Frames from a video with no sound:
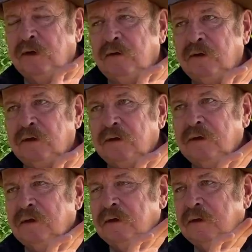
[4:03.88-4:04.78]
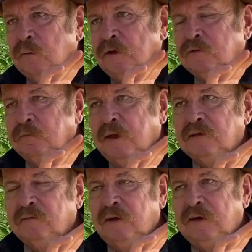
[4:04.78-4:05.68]
area, in western
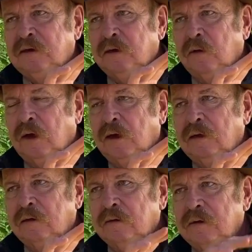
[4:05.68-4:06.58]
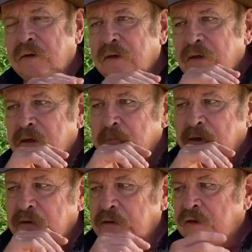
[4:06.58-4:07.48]
Pennsylvania and Ohio.
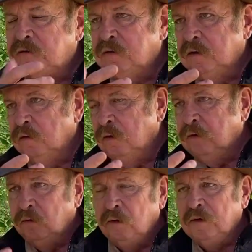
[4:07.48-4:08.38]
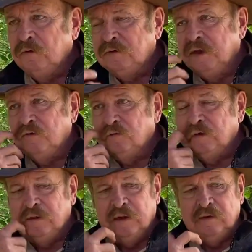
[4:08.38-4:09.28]
But in our earlier
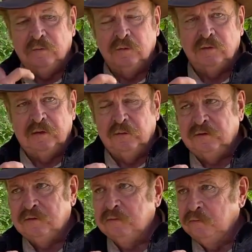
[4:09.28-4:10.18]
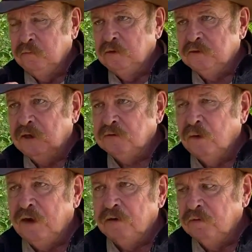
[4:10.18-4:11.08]
century, it was the
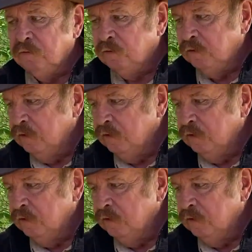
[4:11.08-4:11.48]
Susquehanna River.